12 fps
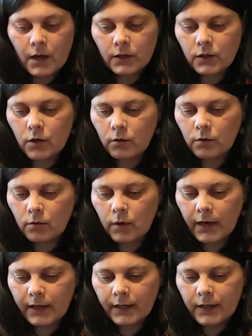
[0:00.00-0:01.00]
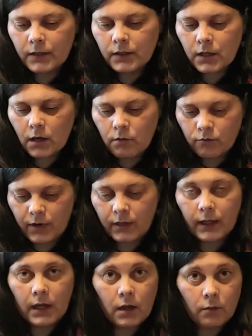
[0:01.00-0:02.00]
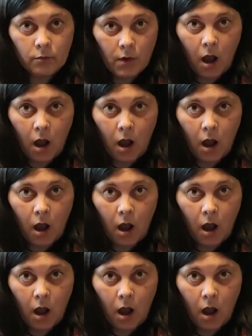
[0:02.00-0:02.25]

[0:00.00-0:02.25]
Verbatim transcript: So it is really